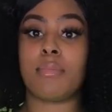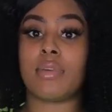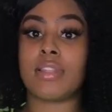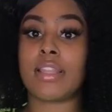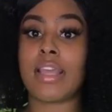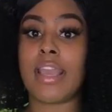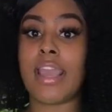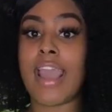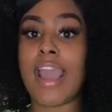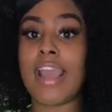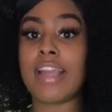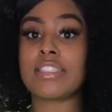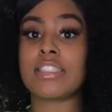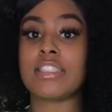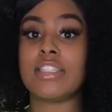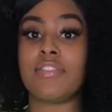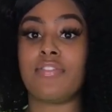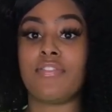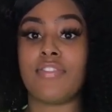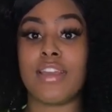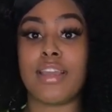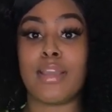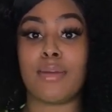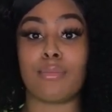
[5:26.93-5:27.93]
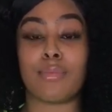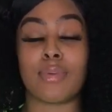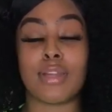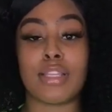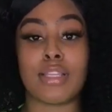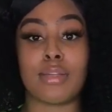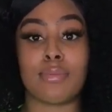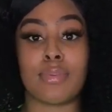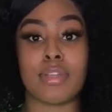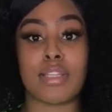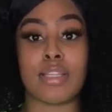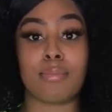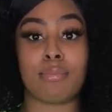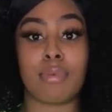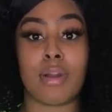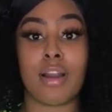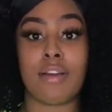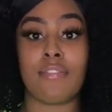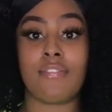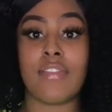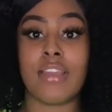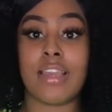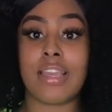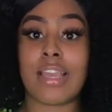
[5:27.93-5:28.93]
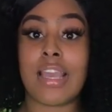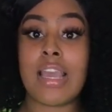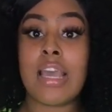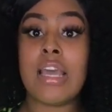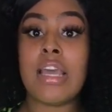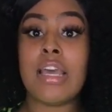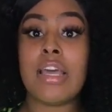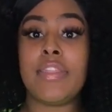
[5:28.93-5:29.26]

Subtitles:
but they actually fit really, really perfect.